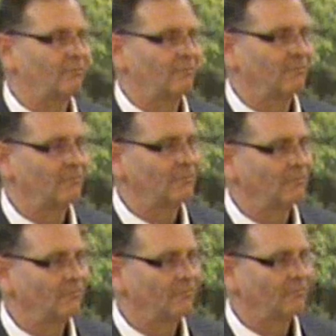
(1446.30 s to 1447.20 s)

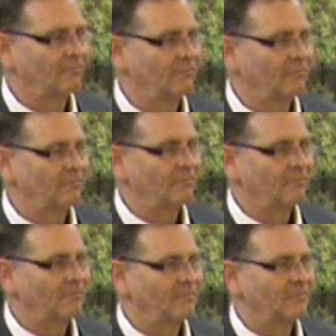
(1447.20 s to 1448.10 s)

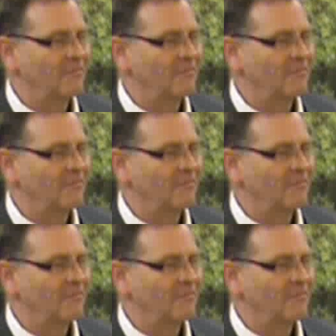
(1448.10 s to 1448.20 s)
Nobody speaks.